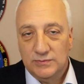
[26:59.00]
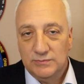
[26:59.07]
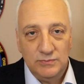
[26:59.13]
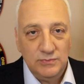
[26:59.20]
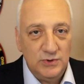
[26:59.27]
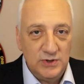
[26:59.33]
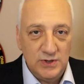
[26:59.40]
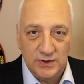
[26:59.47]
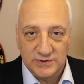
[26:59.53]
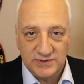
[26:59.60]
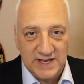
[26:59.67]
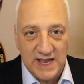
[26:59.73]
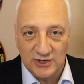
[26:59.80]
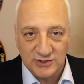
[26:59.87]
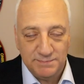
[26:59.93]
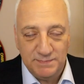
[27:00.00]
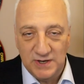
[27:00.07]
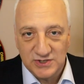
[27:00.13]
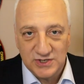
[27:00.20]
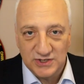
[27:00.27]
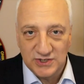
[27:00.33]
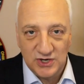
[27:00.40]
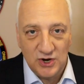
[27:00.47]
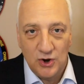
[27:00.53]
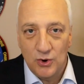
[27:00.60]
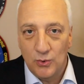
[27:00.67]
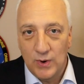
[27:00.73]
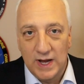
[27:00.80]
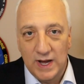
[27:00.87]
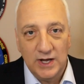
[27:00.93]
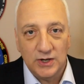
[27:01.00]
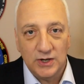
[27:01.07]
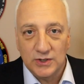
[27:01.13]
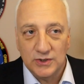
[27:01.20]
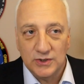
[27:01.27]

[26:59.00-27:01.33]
the sales pitch doesn't go well,